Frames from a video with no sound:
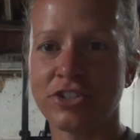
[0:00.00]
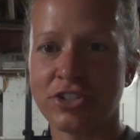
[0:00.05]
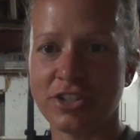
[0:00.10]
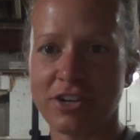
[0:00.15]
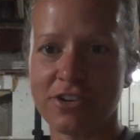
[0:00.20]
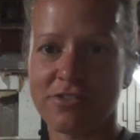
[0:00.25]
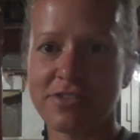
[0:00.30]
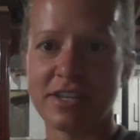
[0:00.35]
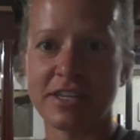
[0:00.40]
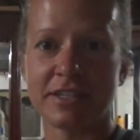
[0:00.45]

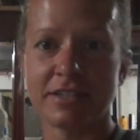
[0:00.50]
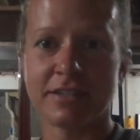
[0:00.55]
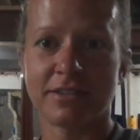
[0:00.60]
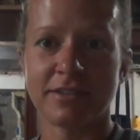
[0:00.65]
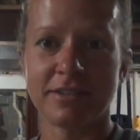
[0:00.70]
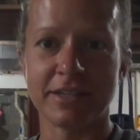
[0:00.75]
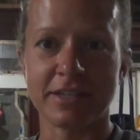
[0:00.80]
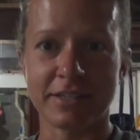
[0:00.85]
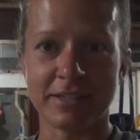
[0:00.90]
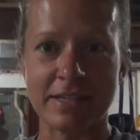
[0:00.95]
share
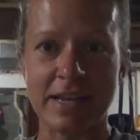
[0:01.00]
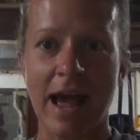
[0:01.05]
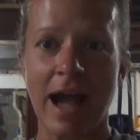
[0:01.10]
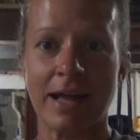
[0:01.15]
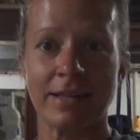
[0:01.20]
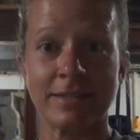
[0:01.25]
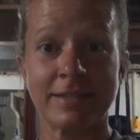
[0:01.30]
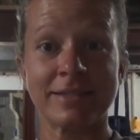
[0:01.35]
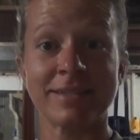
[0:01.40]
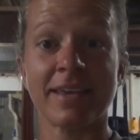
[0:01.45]
this
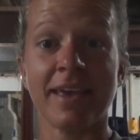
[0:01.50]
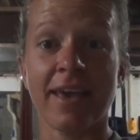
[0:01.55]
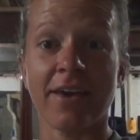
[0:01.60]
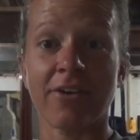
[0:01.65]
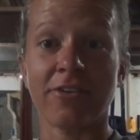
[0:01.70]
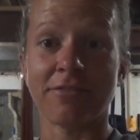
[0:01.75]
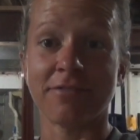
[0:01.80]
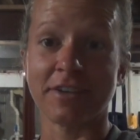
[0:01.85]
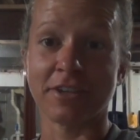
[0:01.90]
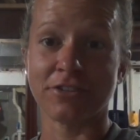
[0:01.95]

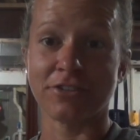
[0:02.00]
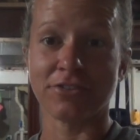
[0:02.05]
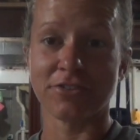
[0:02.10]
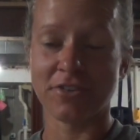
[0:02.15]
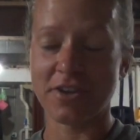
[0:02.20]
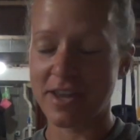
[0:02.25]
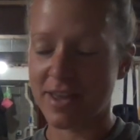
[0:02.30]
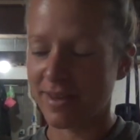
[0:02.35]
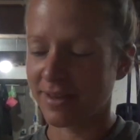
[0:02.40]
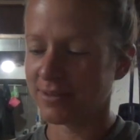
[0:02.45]
non-scale
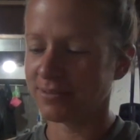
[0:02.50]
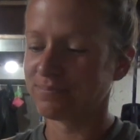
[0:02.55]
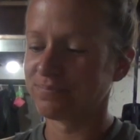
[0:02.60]
victory.